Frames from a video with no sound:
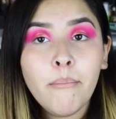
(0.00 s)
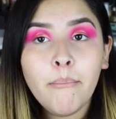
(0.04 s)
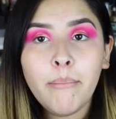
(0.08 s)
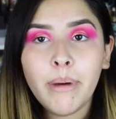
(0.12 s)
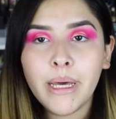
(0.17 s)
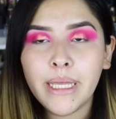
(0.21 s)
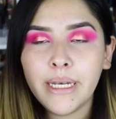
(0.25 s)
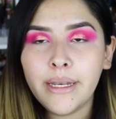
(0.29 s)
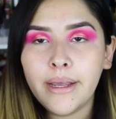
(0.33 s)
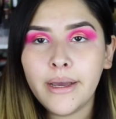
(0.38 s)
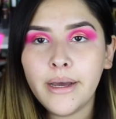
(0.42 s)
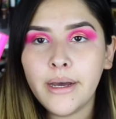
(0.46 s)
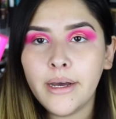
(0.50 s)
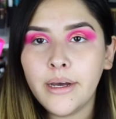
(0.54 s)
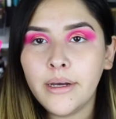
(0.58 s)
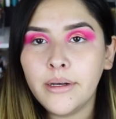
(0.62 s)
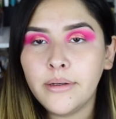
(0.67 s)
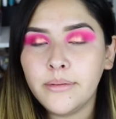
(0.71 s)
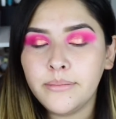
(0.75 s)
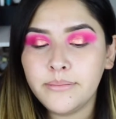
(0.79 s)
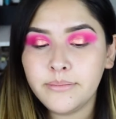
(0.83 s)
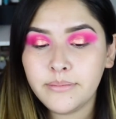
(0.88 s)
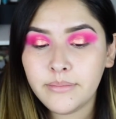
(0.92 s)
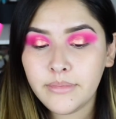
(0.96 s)
But
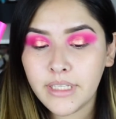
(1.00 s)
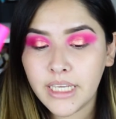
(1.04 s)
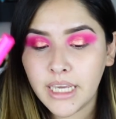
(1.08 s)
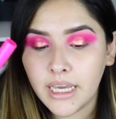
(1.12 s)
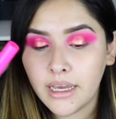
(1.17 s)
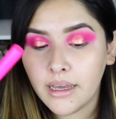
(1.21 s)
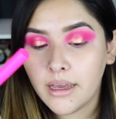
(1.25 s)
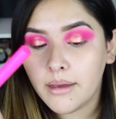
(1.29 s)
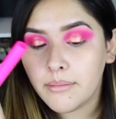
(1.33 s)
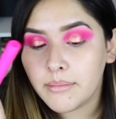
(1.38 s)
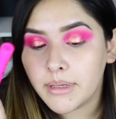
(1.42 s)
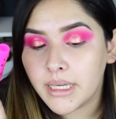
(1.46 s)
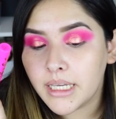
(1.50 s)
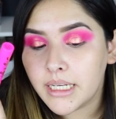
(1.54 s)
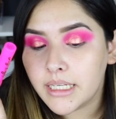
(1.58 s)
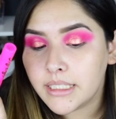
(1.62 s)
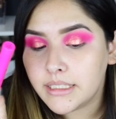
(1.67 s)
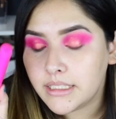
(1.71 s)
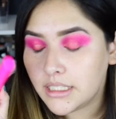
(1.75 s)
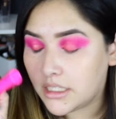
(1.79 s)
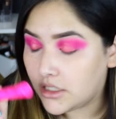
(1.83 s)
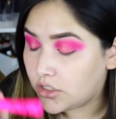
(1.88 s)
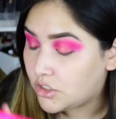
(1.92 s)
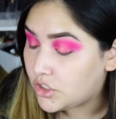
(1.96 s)
um, yeah, I'm kind of
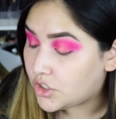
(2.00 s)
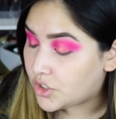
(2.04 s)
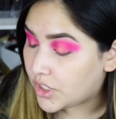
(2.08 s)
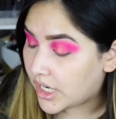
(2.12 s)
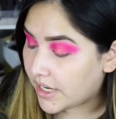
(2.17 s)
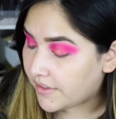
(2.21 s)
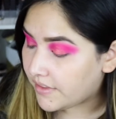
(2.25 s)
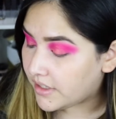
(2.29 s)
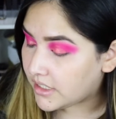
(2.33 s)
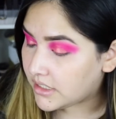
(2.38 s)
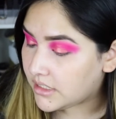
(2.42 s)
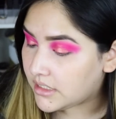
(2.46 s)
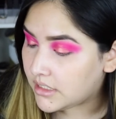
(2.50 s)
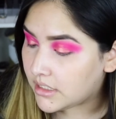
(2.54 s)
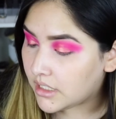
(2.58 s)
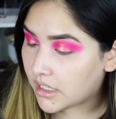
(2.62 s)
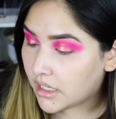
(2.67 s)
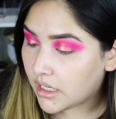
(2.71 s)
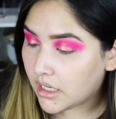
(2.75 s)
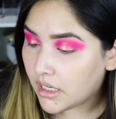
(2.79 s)
excited to try this.